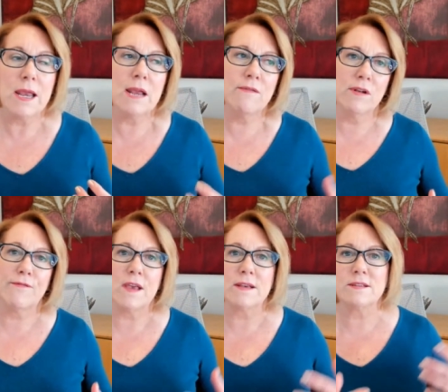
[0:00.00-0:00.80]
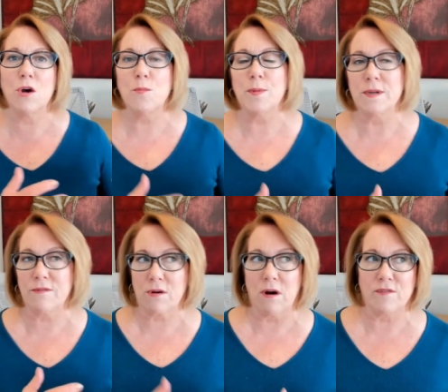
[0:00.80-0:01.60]
even if they opened
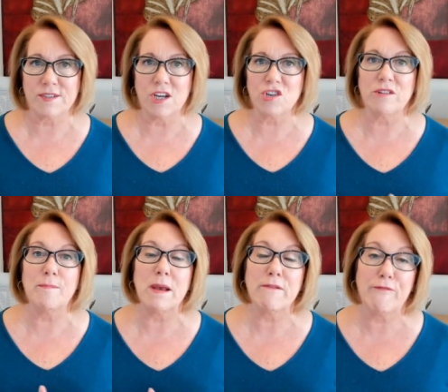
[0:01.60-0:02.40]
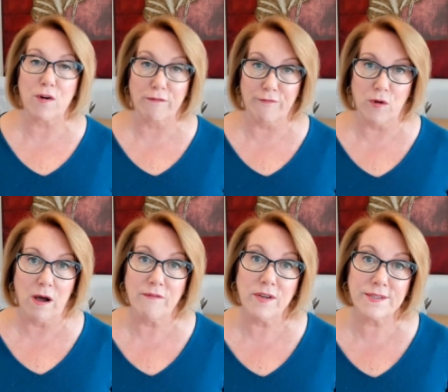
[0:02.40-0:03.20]
the conversation being fearful
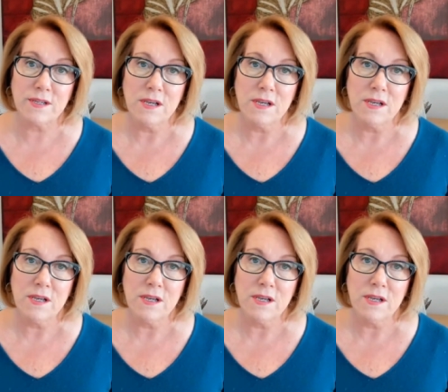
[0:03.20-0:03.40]
of it.